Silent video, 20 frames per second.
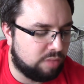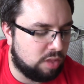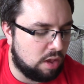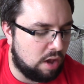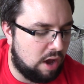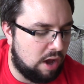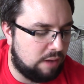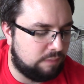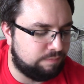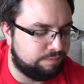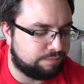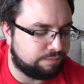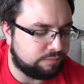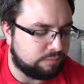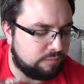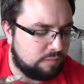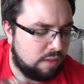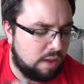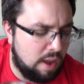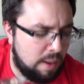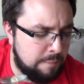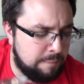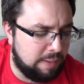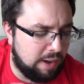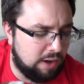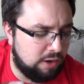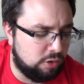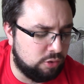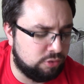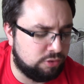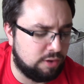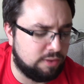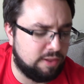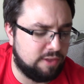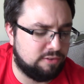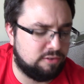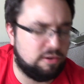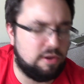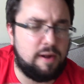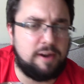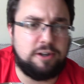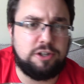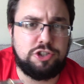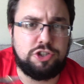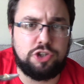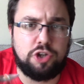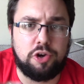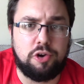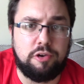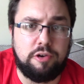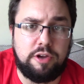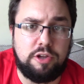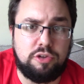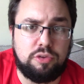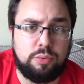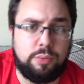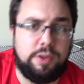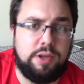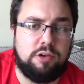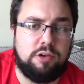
um, but also this sugary, sweet,